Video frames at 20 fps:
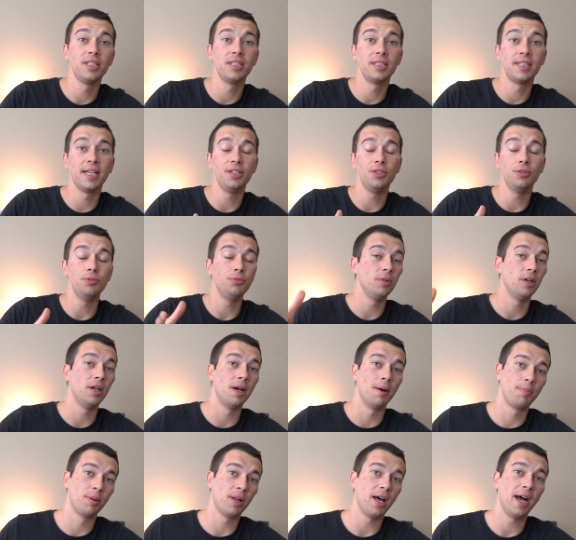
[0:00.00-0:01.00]
let's say you
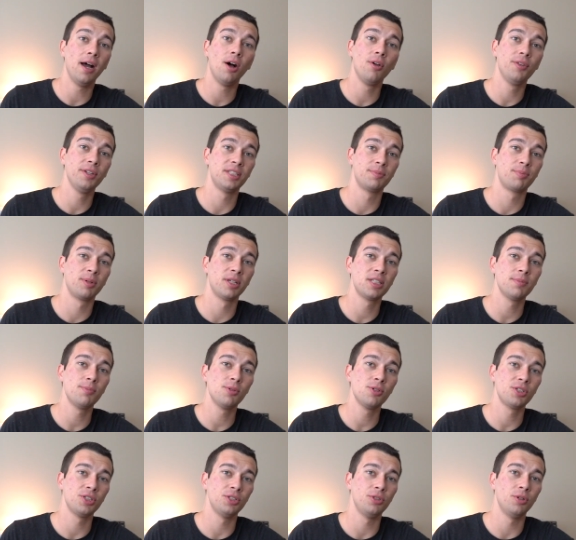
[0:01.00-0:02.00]
apply all these
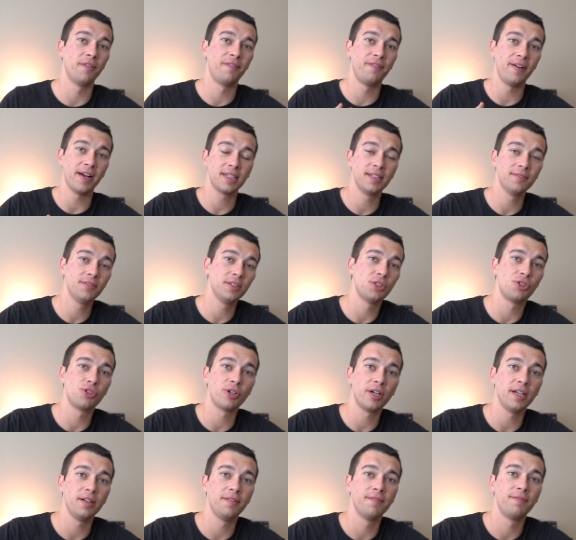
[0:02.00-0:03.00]
principles and you effectively
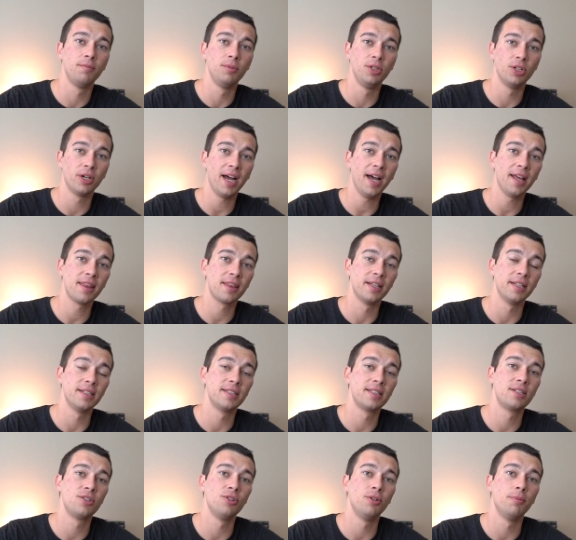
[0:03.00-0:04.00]
train your
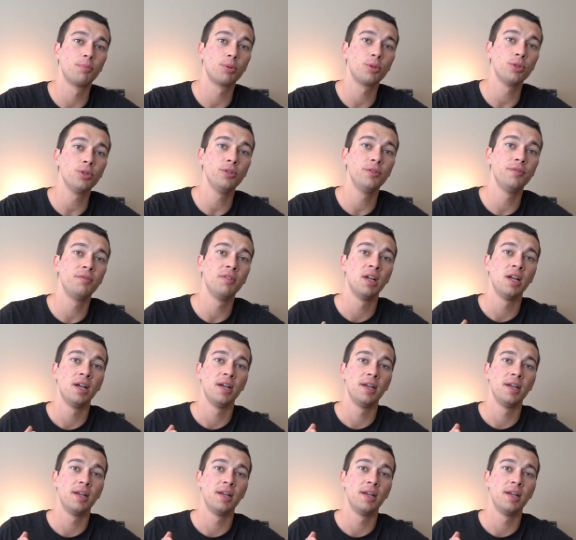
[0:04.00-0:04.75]
athletes to improve